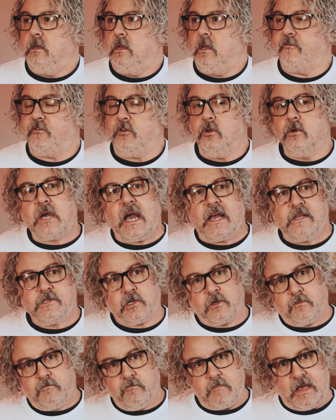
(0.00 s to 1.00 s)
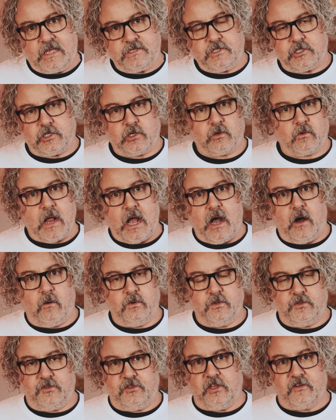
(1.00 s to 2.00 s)
If you guys are messing around
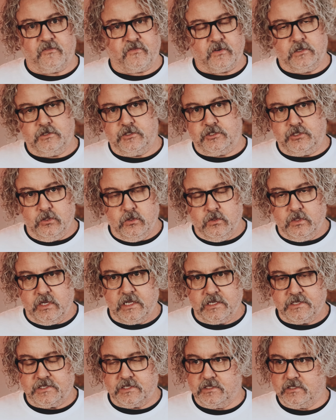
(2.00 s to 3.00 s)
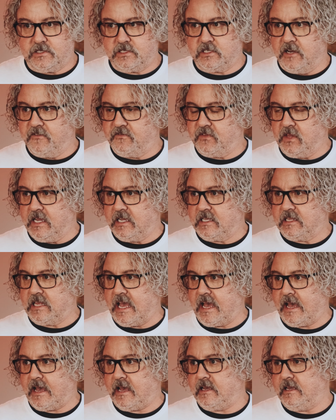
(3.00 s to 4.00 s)
with different tunings and stuff like
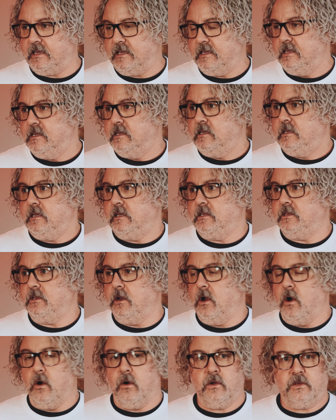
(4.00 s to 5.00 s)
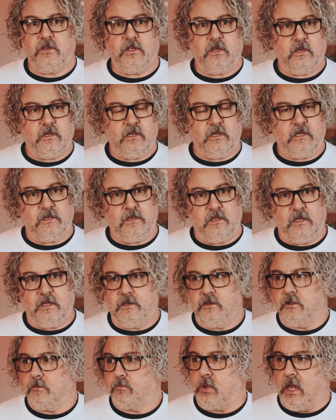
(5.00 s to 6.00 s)
that, and you know, and
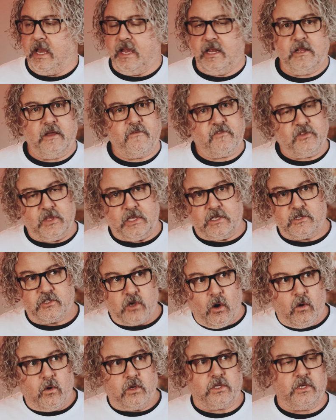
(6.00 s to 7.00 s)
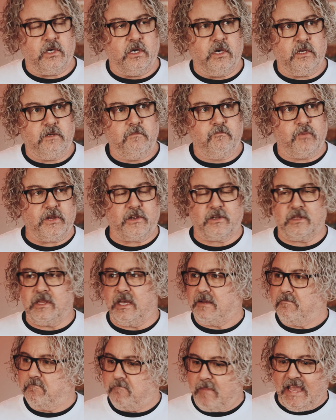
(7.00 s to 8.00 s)
you're playing, everything's going good, but you're
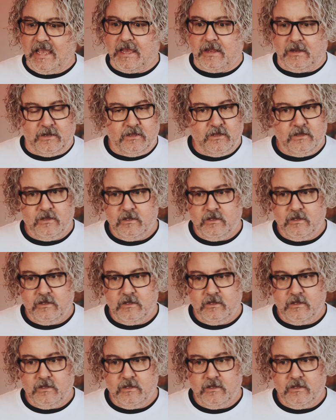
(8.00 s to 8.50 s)
like, man,